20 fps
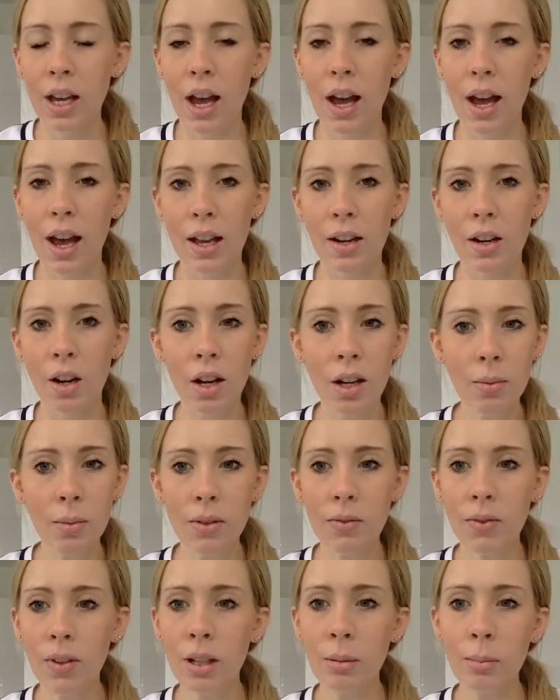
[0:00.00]
And I
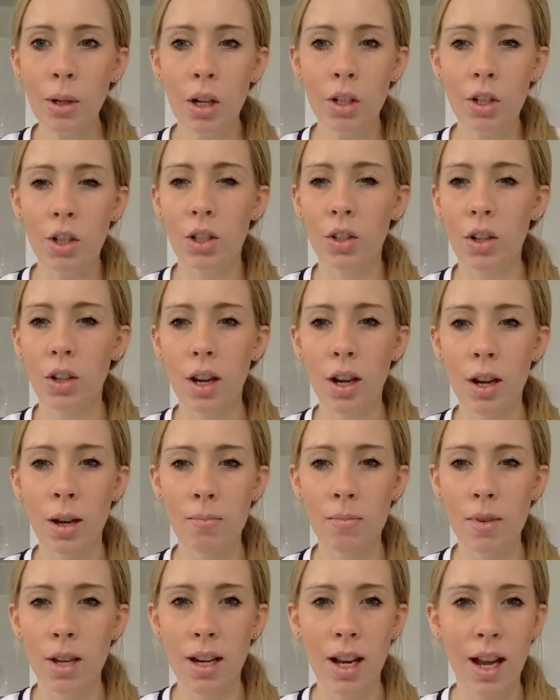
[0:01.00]
was very much
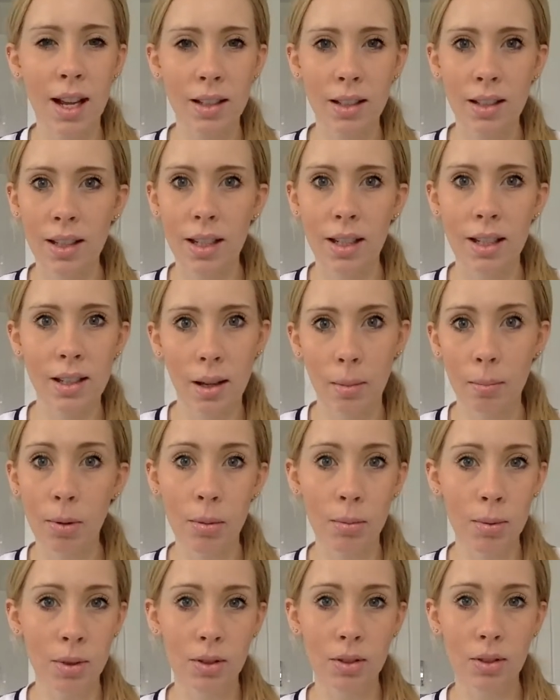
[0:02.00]
an
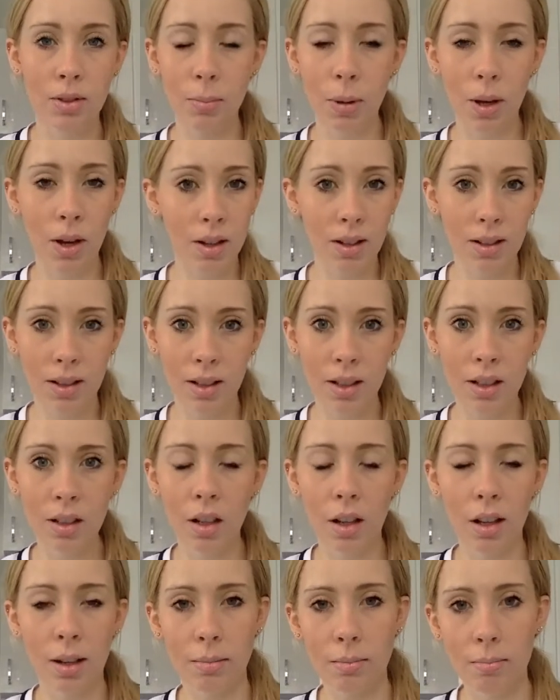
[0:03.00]
anti-supplement person,
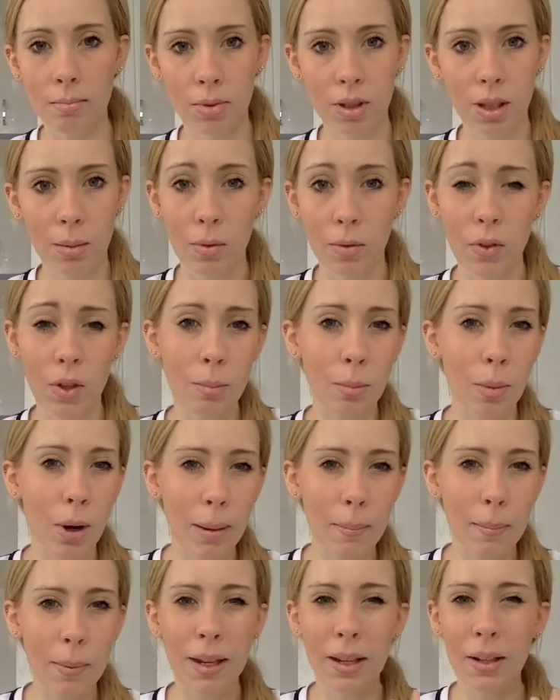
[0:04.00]
like some of you
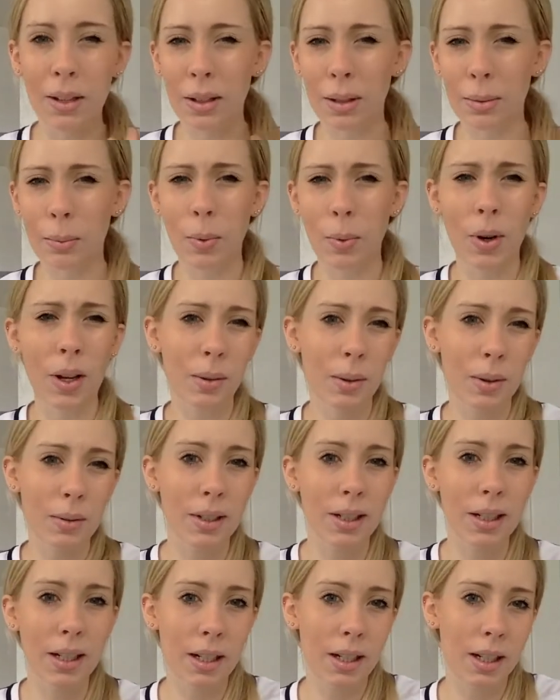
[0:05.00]
might be, why do I
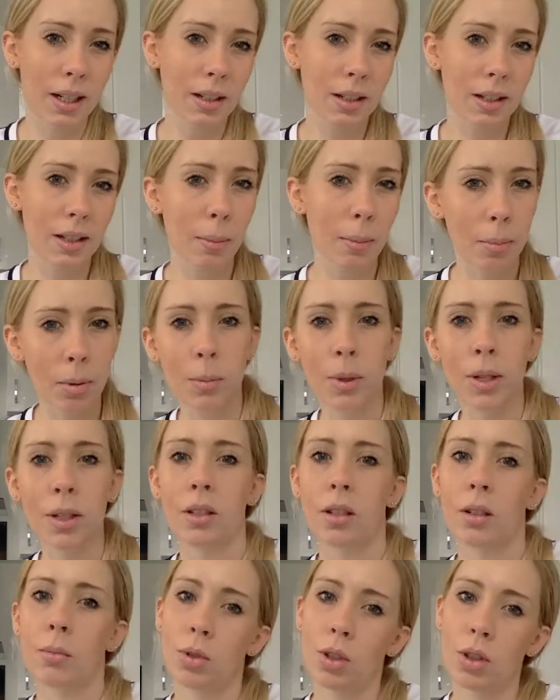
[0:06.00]
really need supplements?
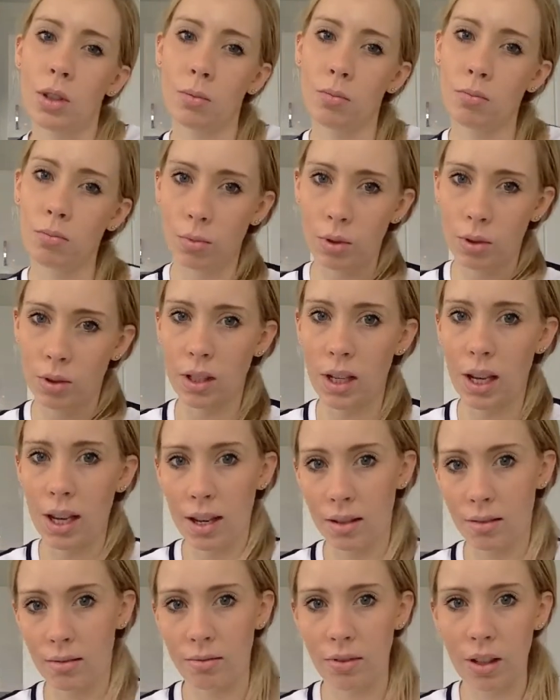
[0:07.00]
I just want to
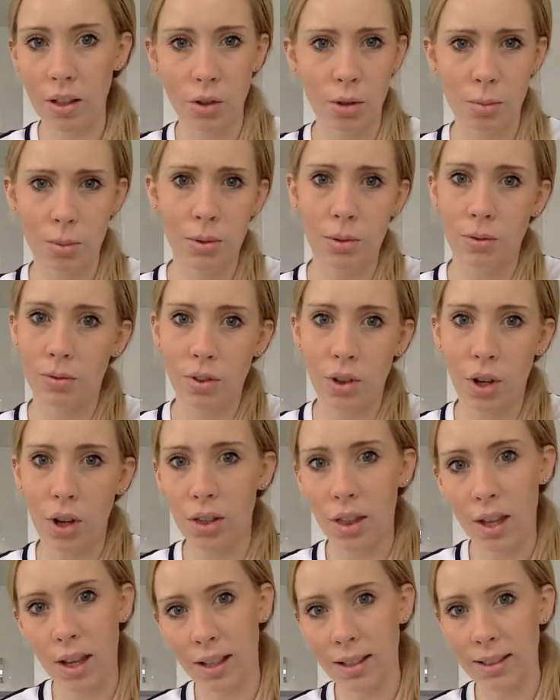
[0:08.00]
eat vegetables and
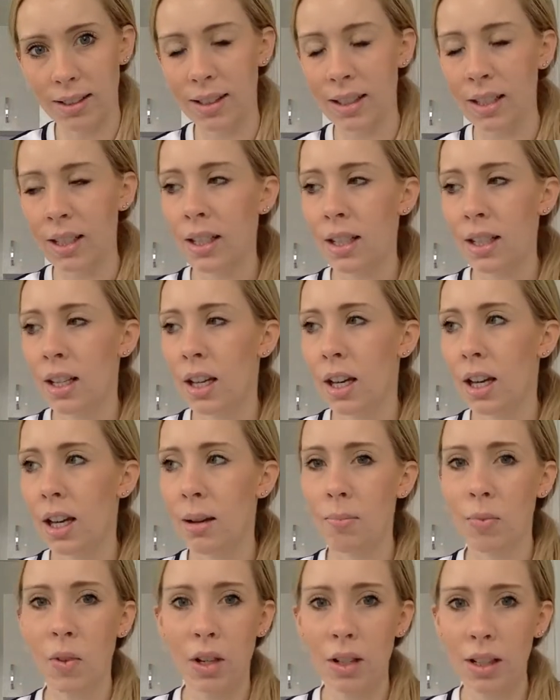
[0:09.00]
fruit, thanks,
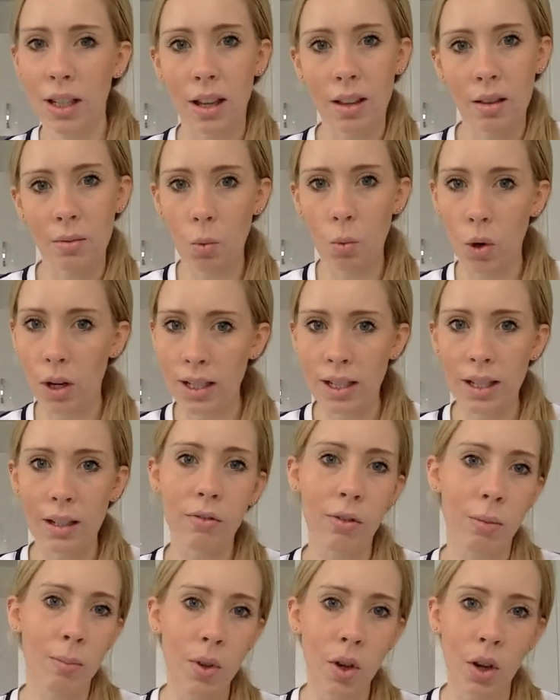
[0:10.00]
and get what I need
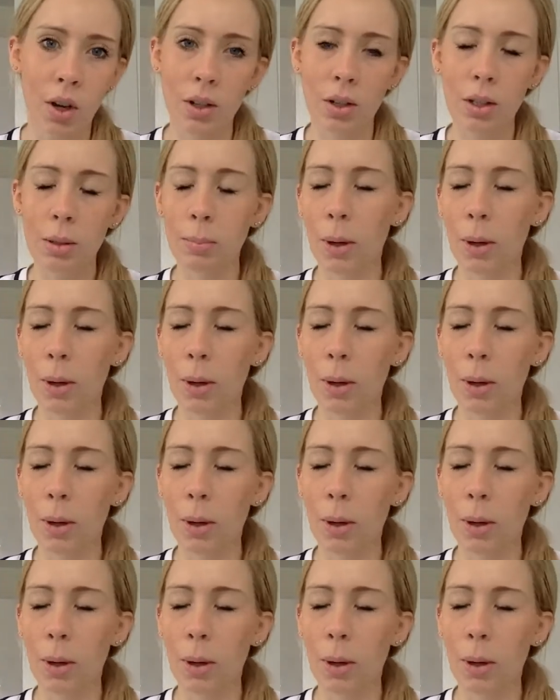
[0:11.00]
from those.